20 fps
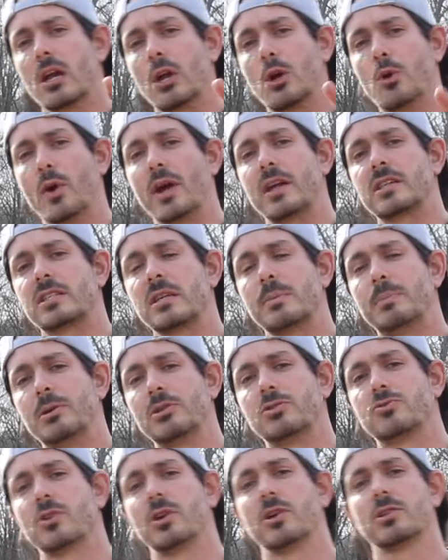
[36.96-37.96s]
quick, simple
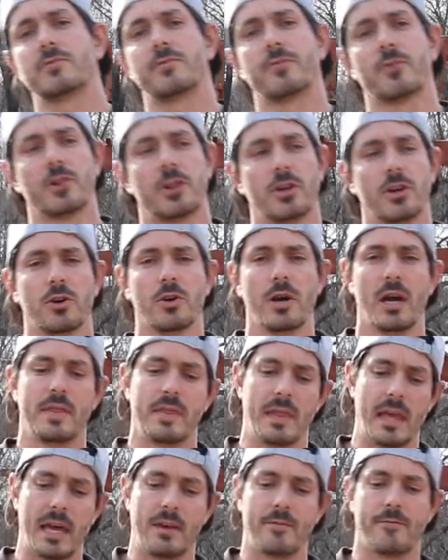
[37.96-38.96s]
drills for you,
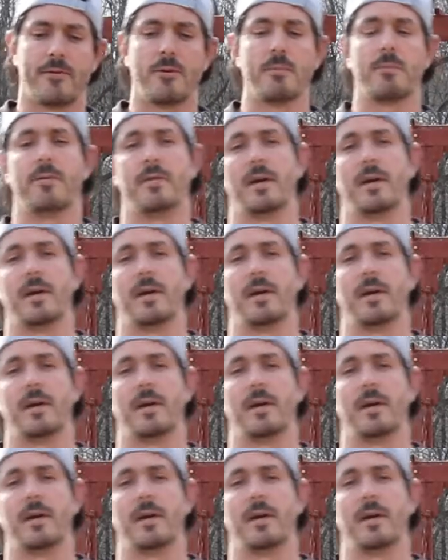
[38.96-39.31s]
and then from